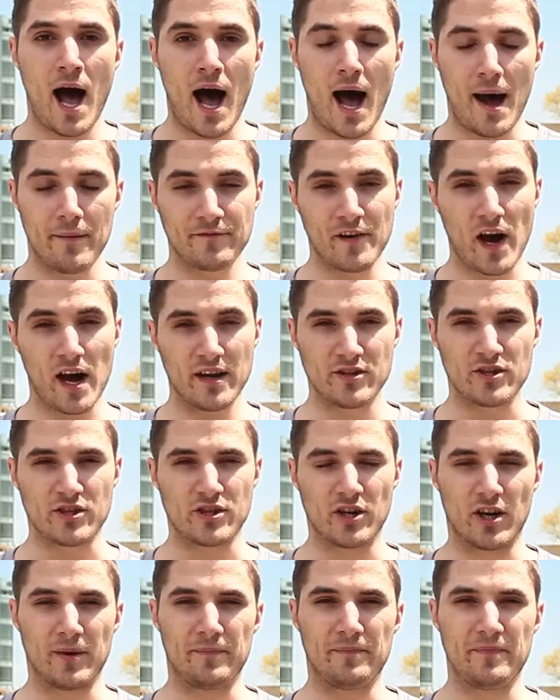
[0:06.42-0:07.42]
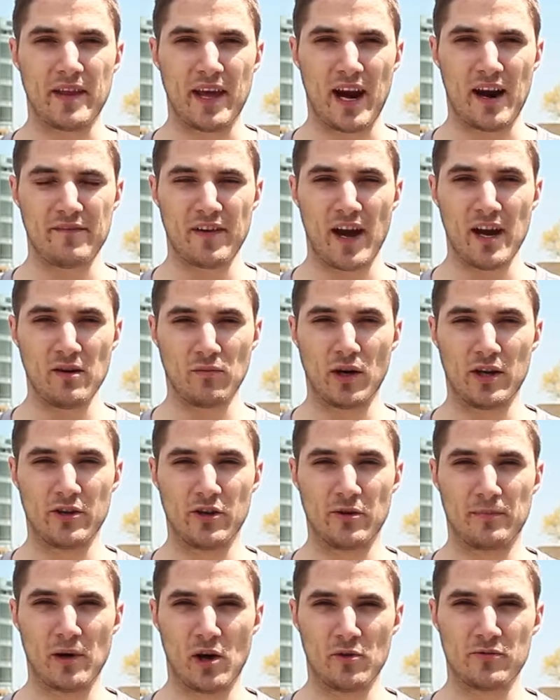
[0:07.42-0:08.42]
I'm fine, sir, and I find what
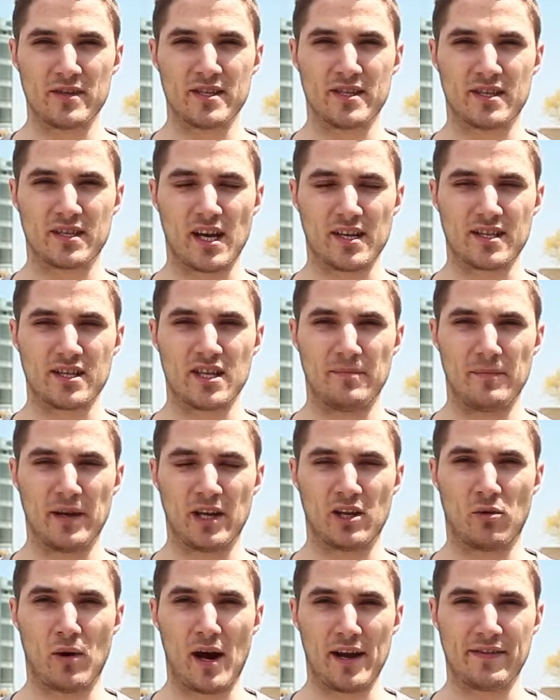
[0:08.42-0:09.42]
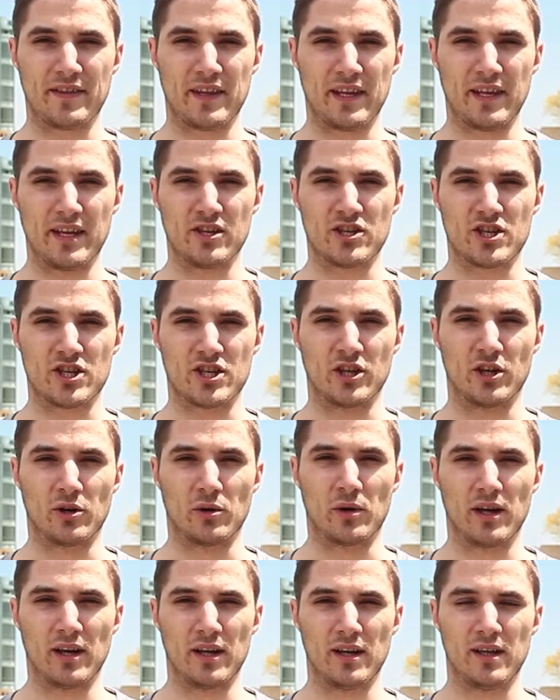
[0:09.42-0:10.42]
you're both discussing to be quite the
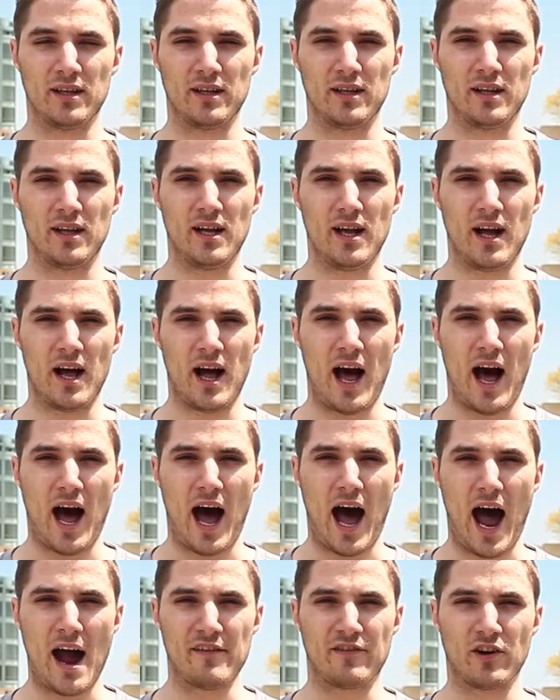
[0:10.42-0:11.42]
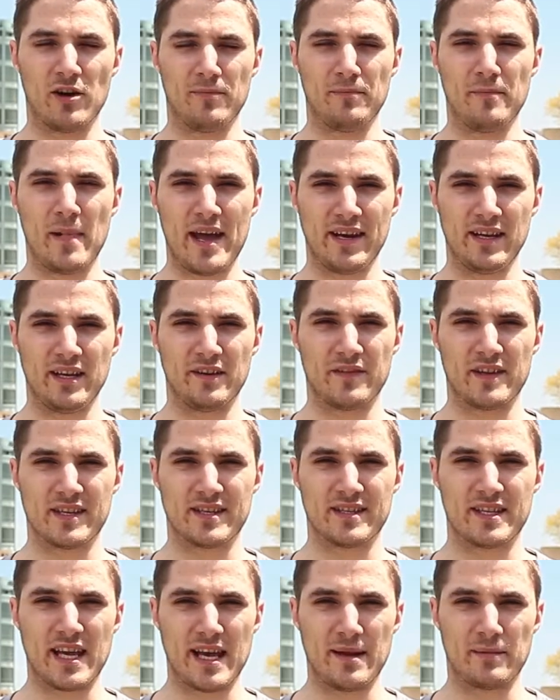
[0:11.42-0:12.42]
issue. I've heard many of the
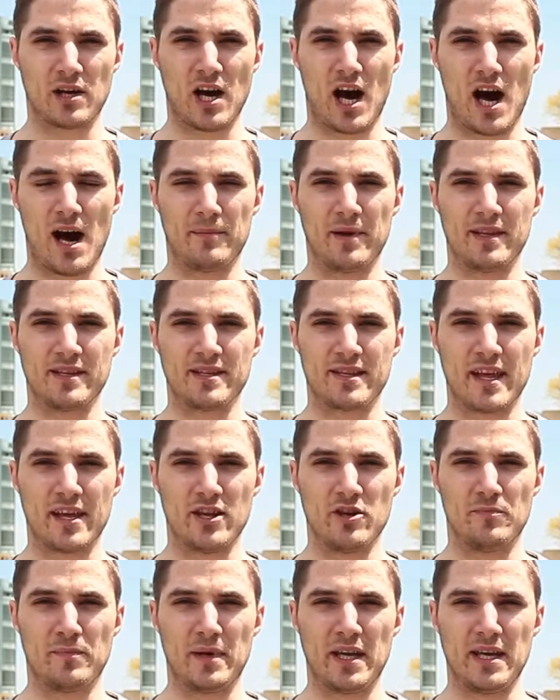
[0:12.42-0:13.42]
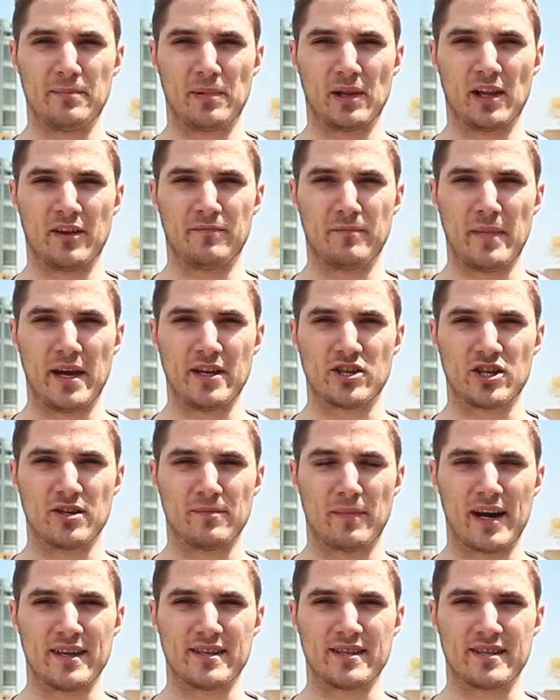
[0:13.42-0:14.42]
same comments that you people have
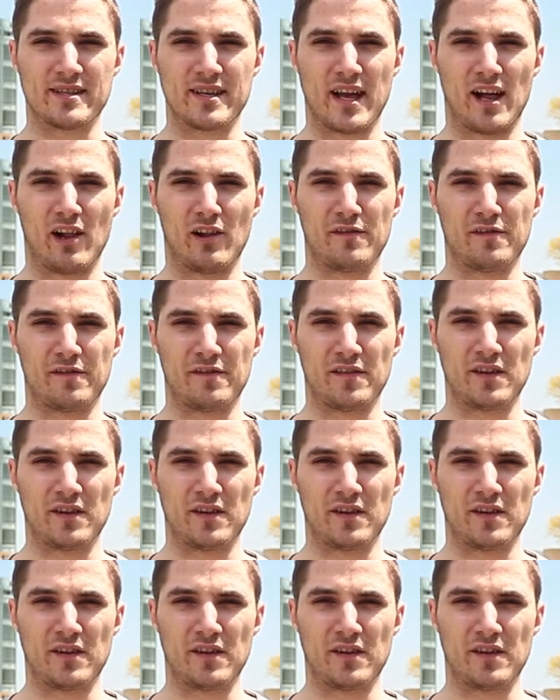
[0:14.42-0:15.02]
mentioned myself.